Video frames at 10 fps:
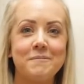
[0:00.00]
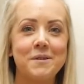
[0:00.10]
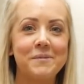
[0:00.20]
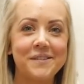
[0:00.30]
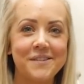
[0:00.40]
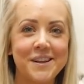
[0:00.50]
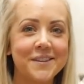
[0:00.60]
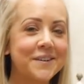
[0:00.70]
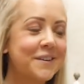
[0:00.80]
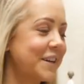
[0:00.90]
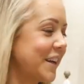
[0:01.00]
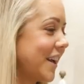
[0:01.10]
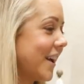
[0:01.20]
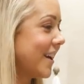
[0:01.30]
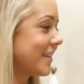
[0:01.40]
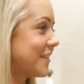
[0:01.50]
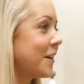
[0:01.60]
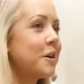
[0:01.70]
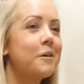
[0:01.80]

minimalistic look. So